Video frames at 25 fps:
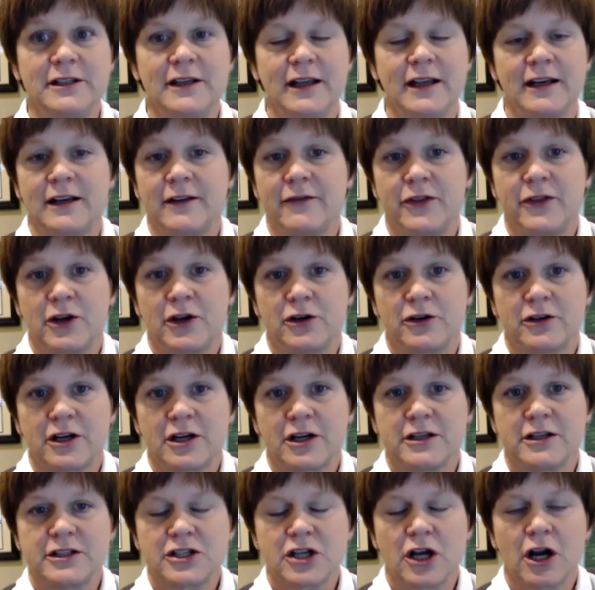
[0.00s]
if they're
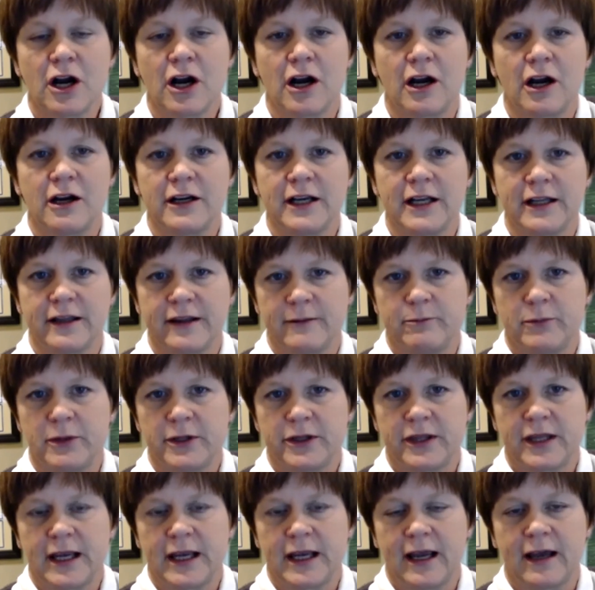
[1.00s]
concerned
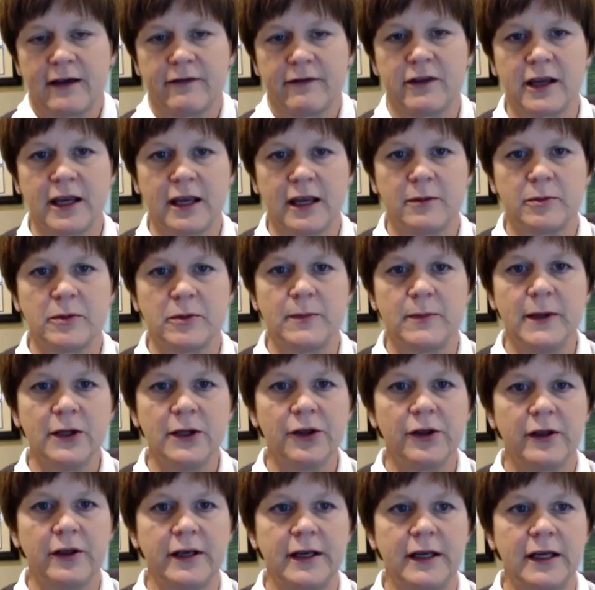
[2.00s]
but they have the
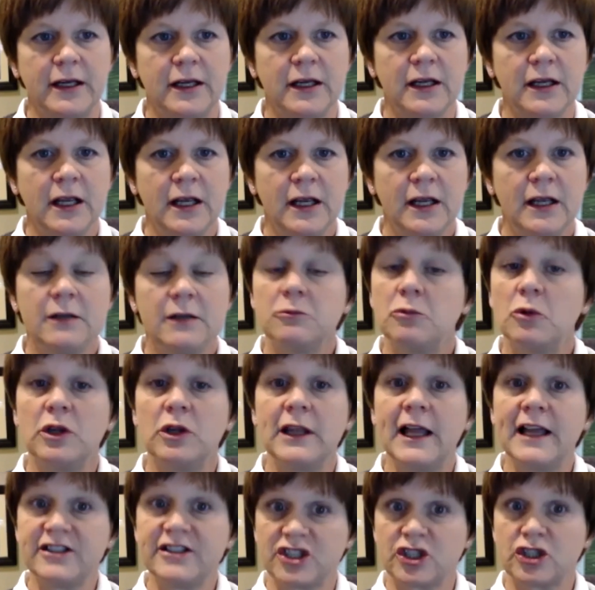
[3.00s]
capability, well,
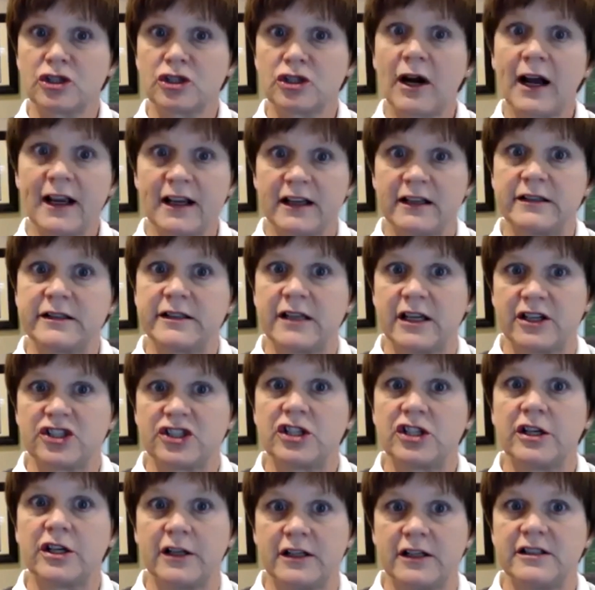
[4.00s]
let's try a
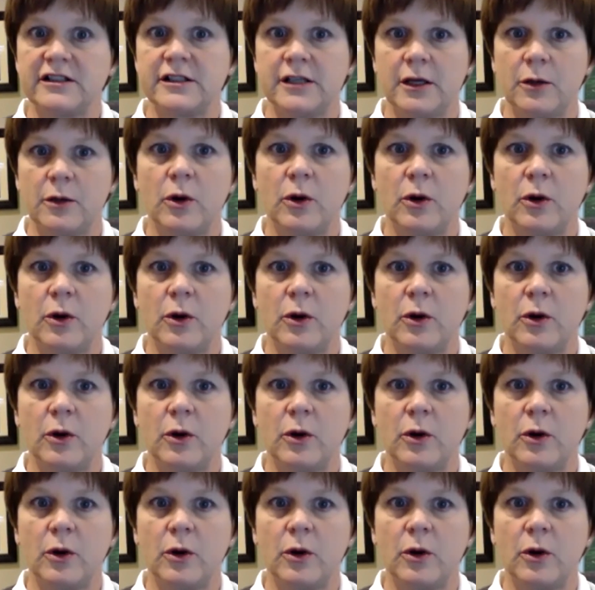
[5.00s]
session and see